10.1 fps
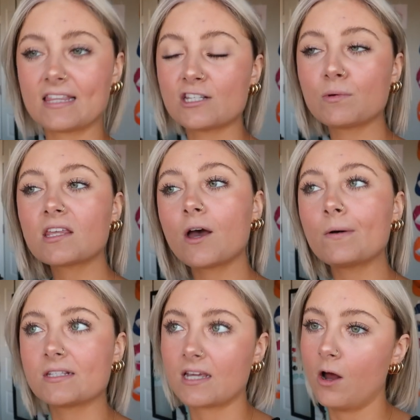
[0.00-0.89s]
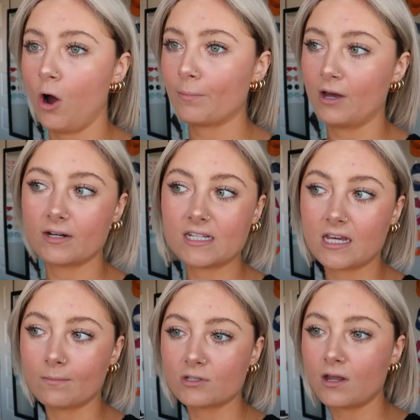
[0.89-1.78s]
This week though, it's gonna all be on
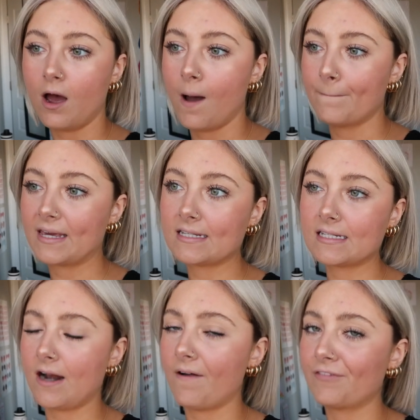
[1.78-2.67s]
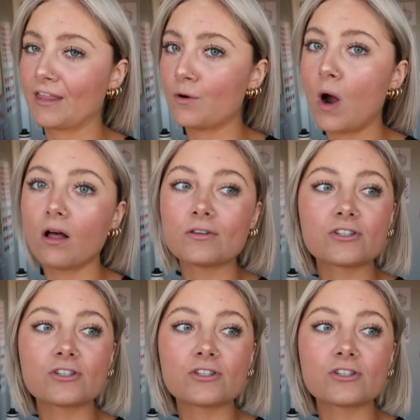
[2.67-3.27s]
Teams um, because he's not feeling well.